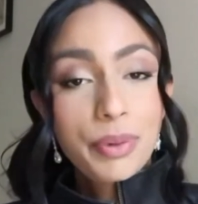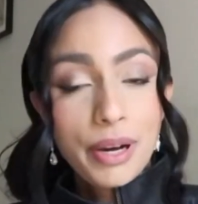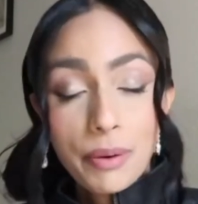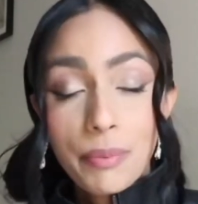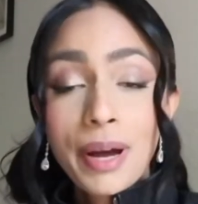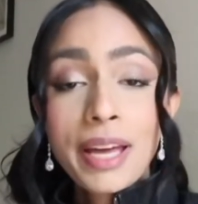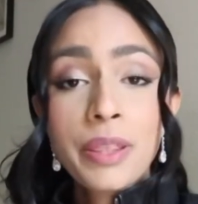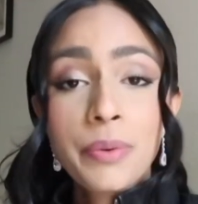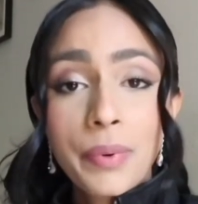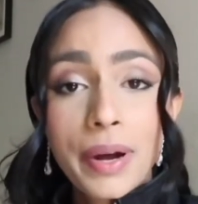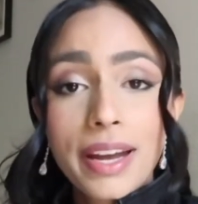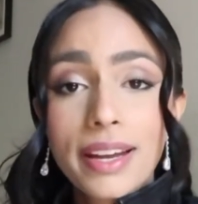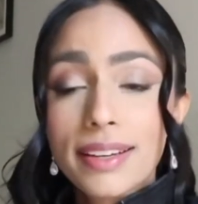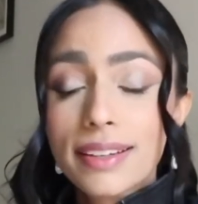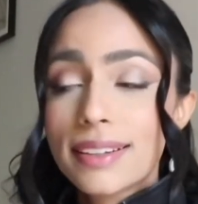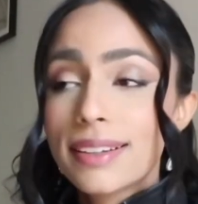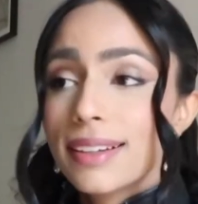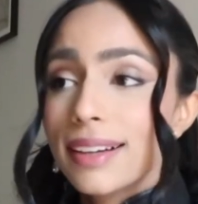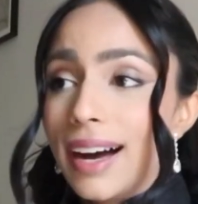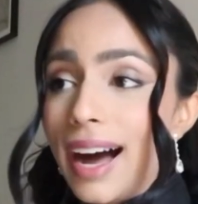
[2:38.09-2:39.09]
But by the
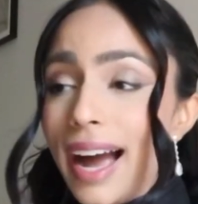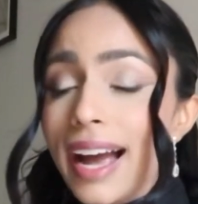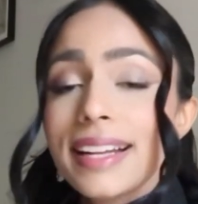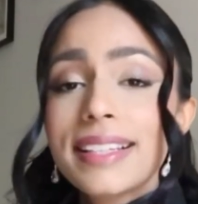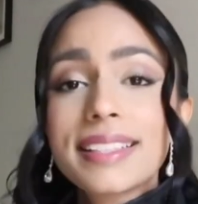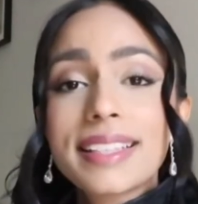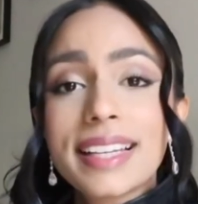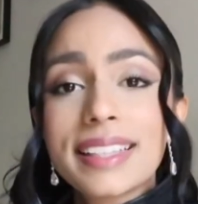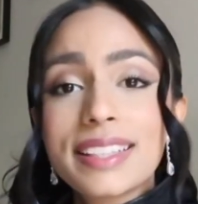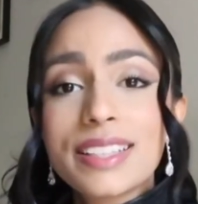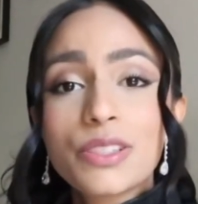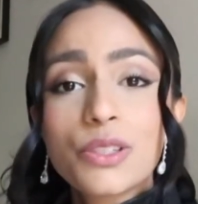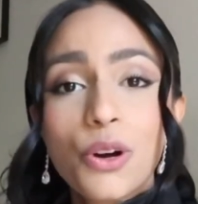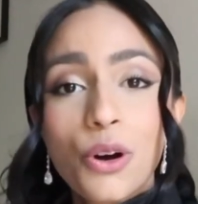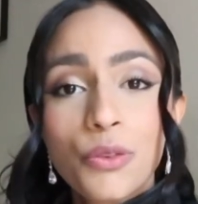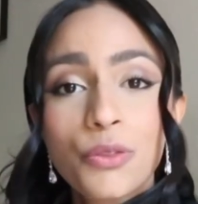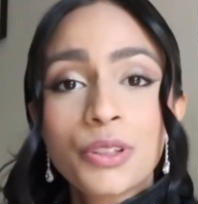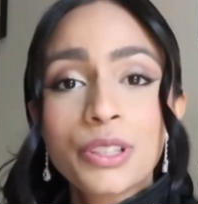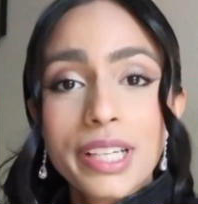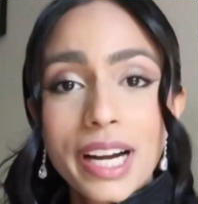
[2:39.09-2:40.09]
way, I had to get these
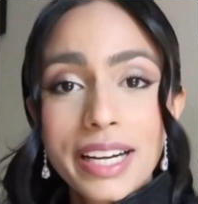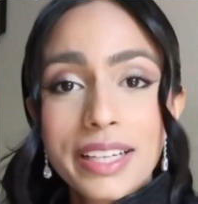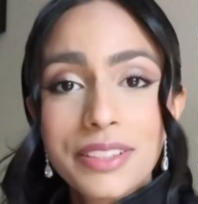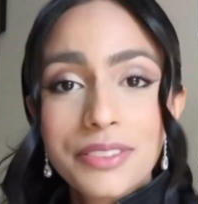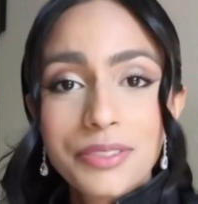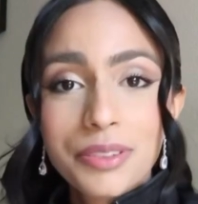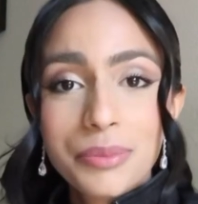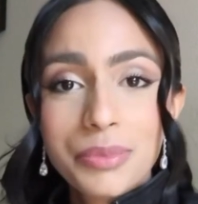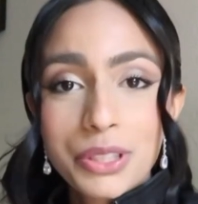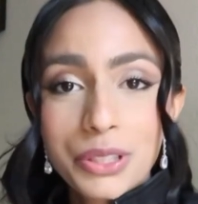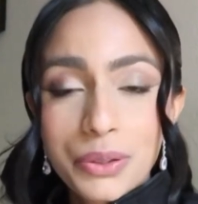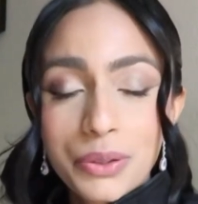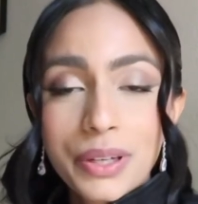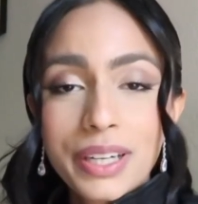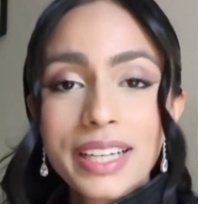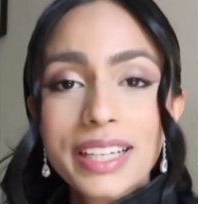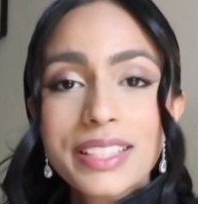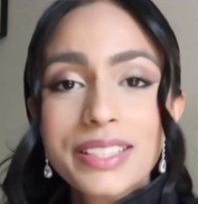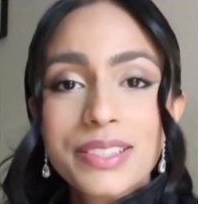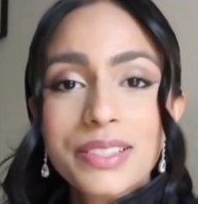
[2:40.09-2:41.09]
overnighted from New
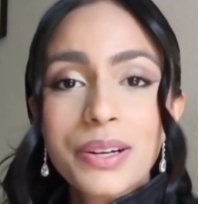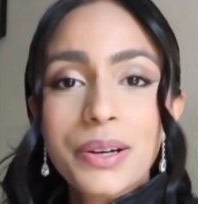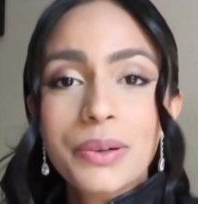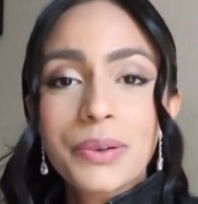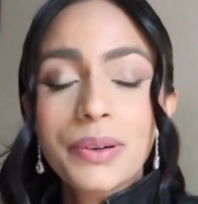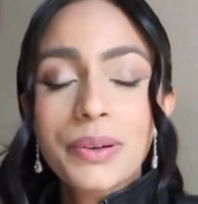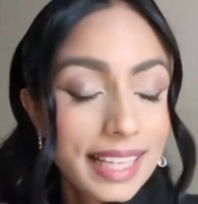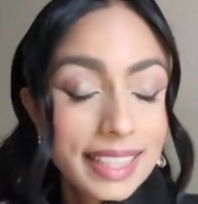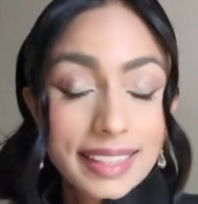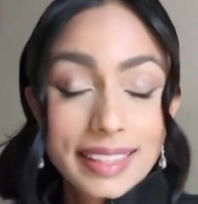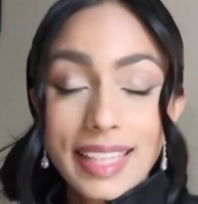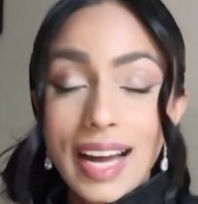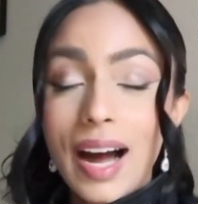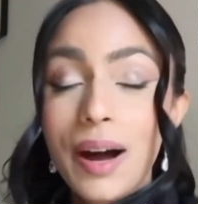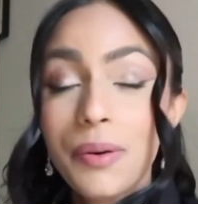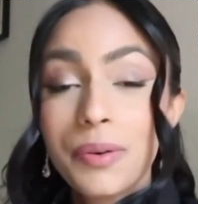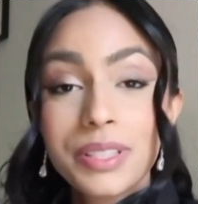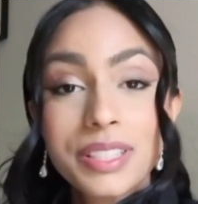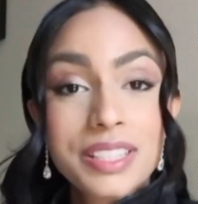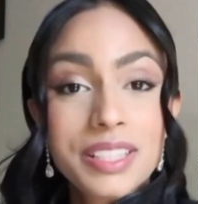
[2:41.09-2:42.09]
York, so like
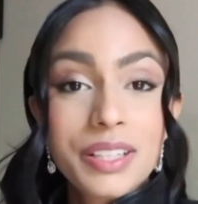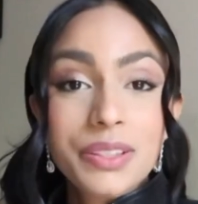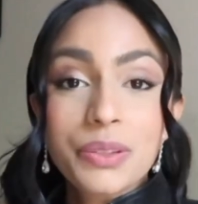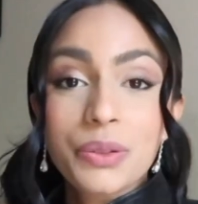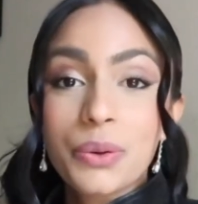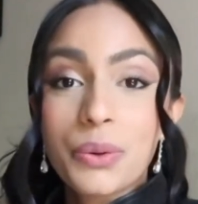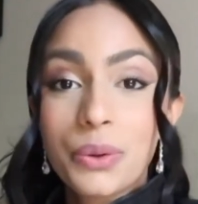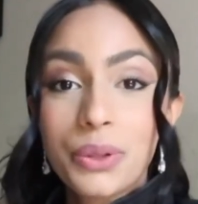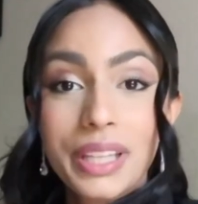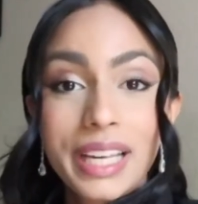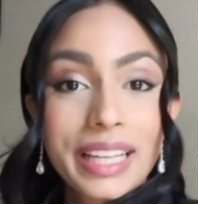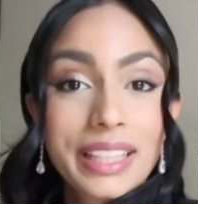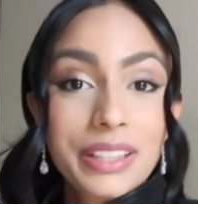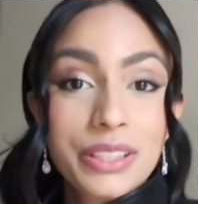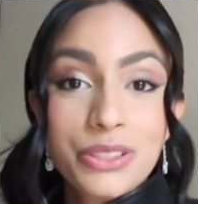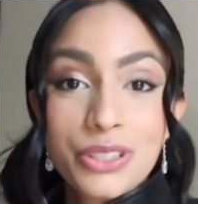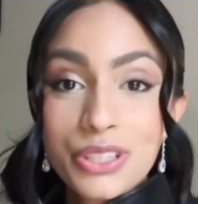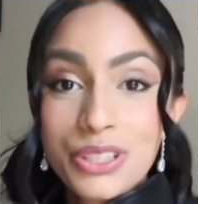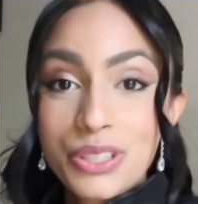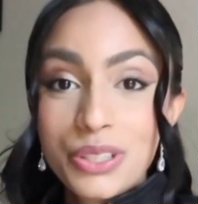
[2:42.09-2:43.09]
that was another whole like
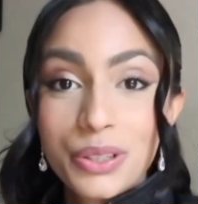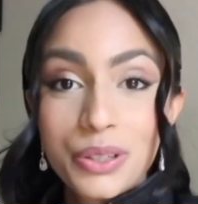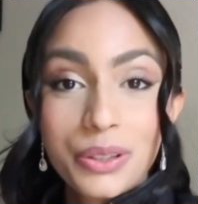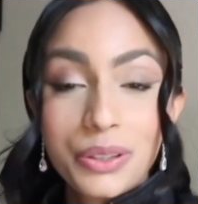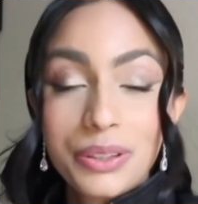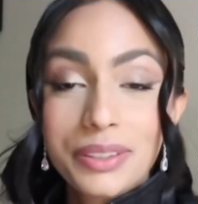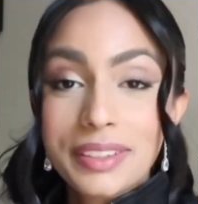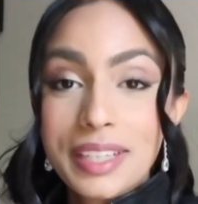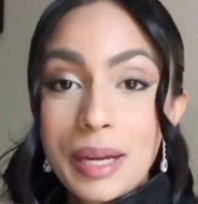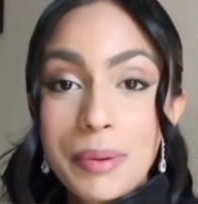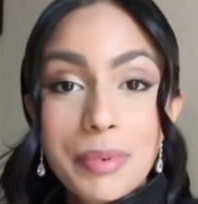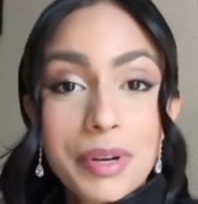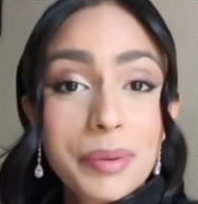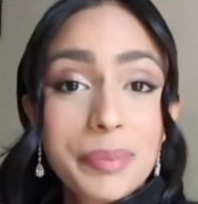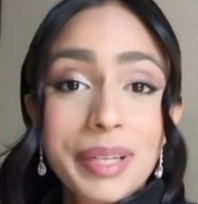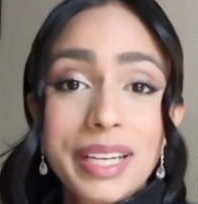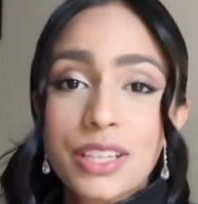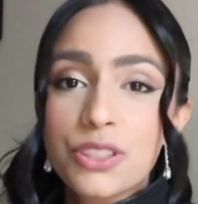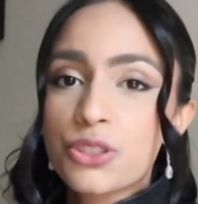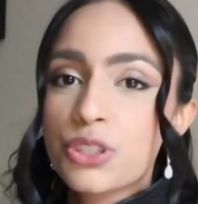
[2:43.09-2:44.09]
logistical nightmare
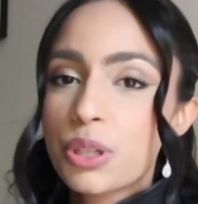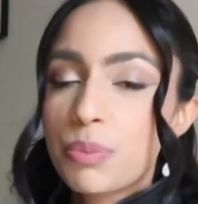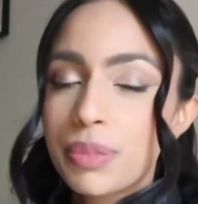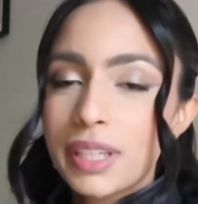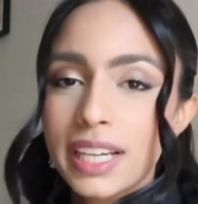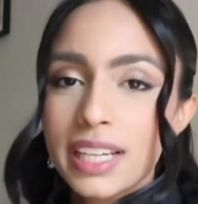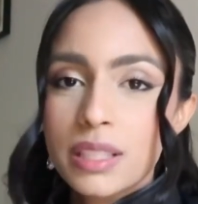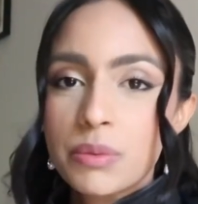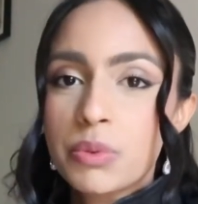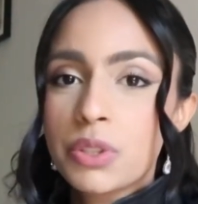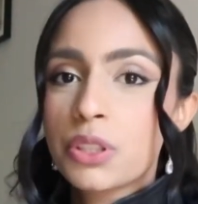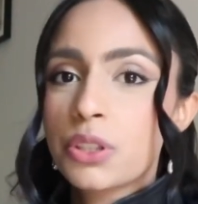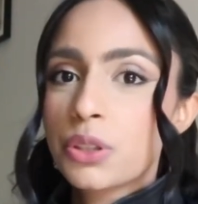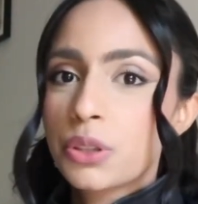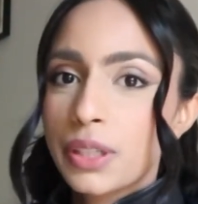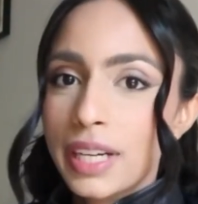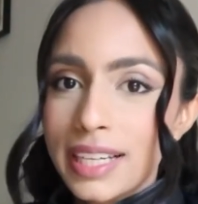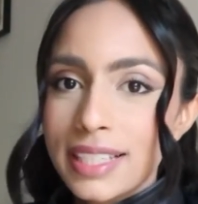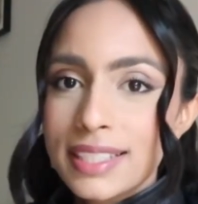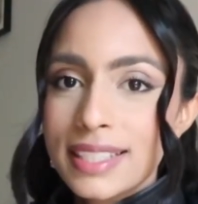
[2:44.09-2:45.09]
because shipping has been
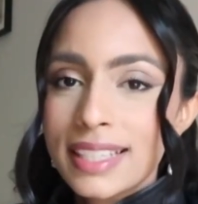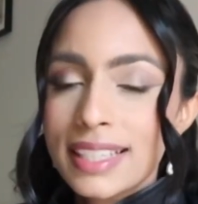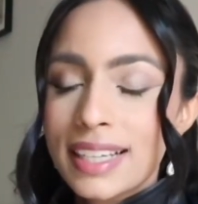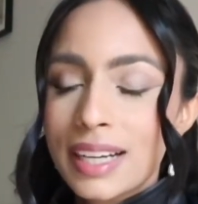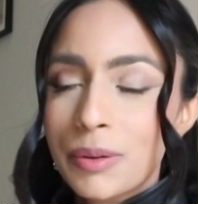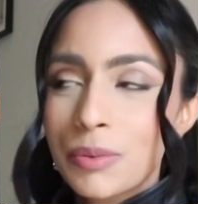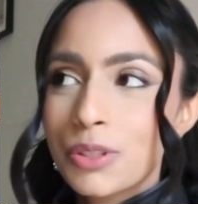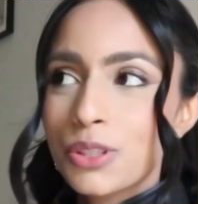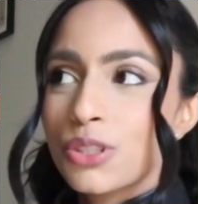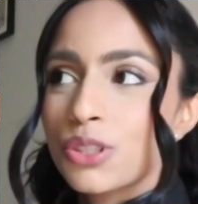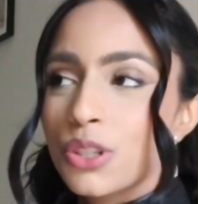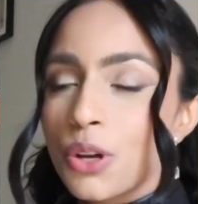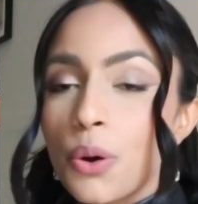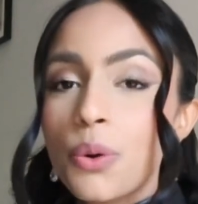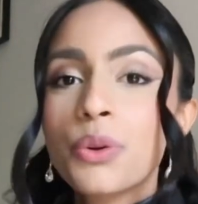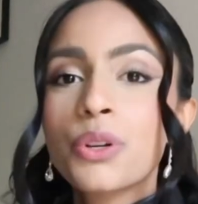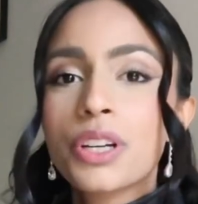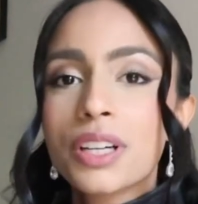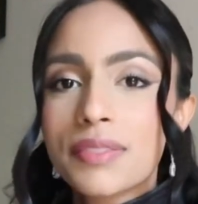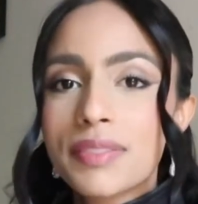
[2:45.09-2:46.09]
crazy, and I was
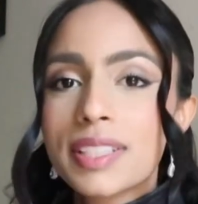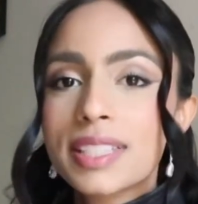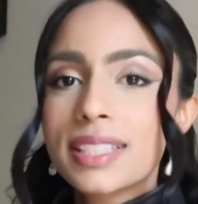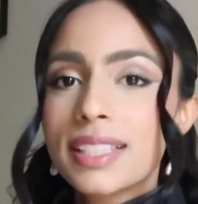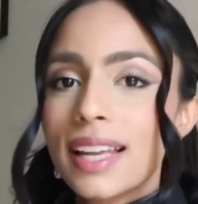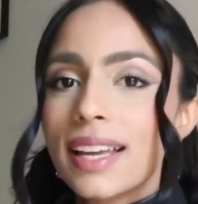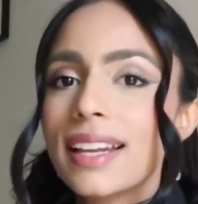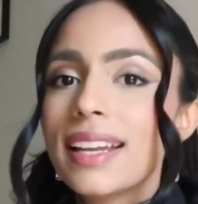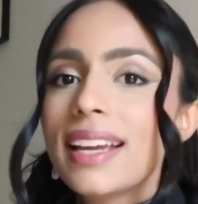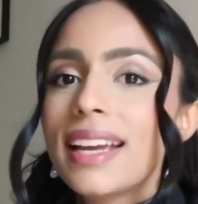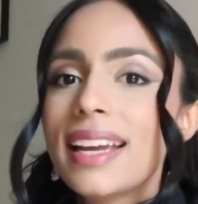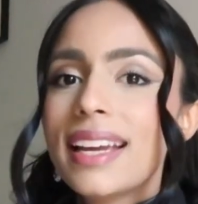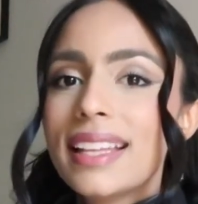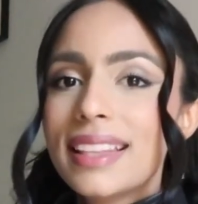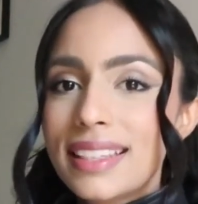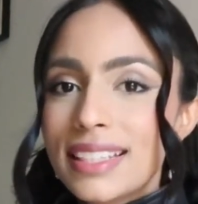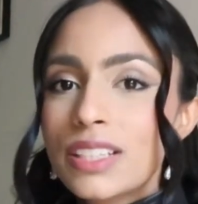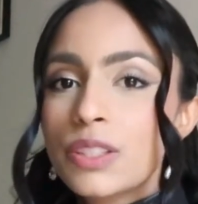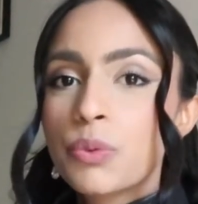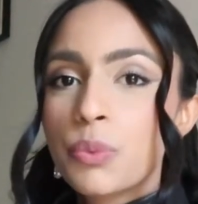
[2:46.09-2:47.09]
so nervous that
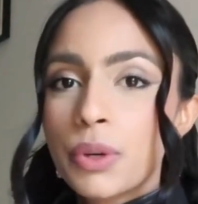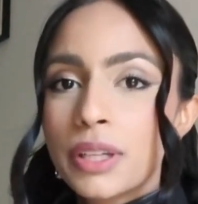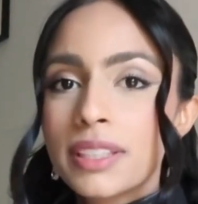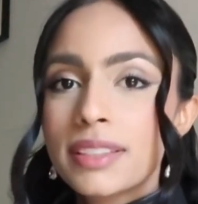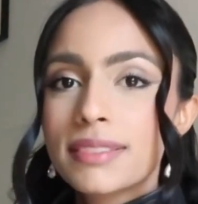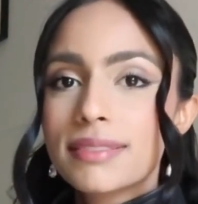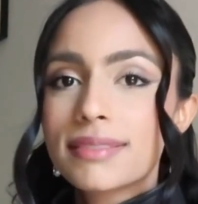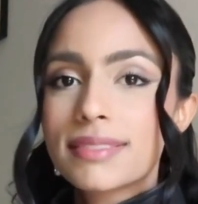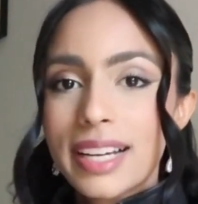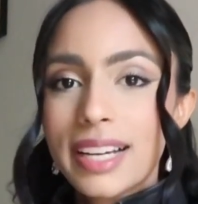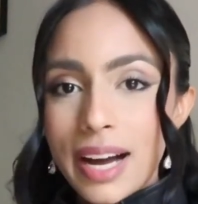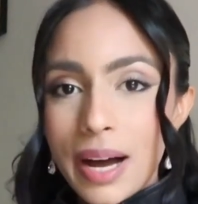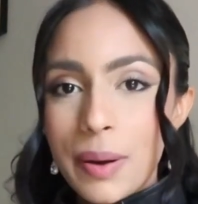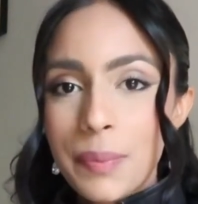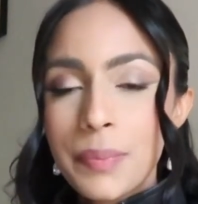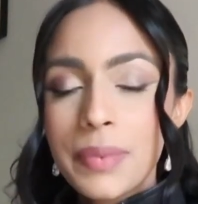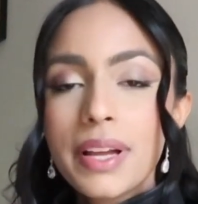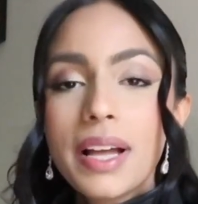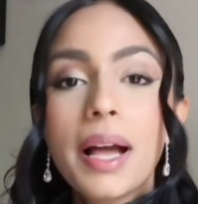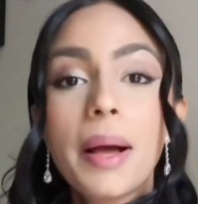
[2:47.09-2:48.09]
these wouldn't
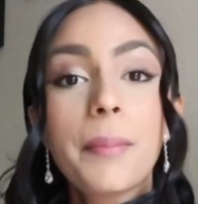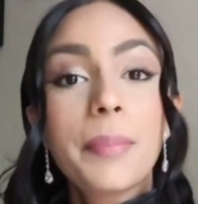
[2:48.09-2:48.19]
come.